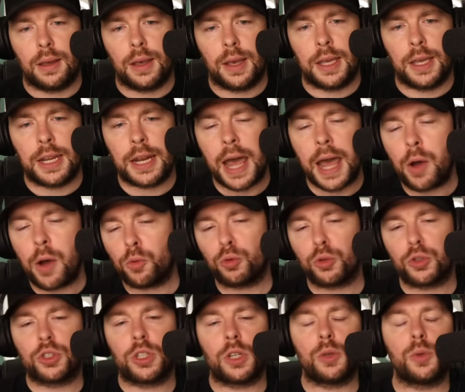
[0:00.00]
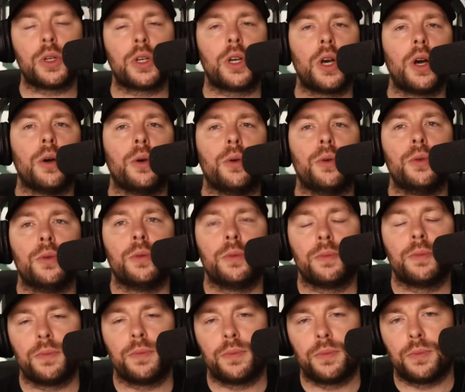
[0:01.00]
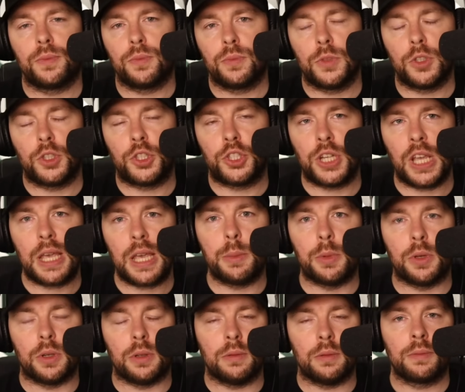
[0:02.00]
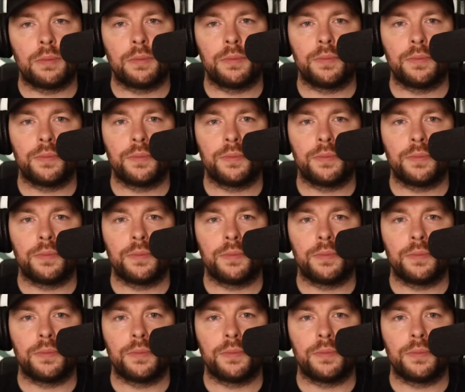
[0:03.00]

And an hour or so ago, the chairman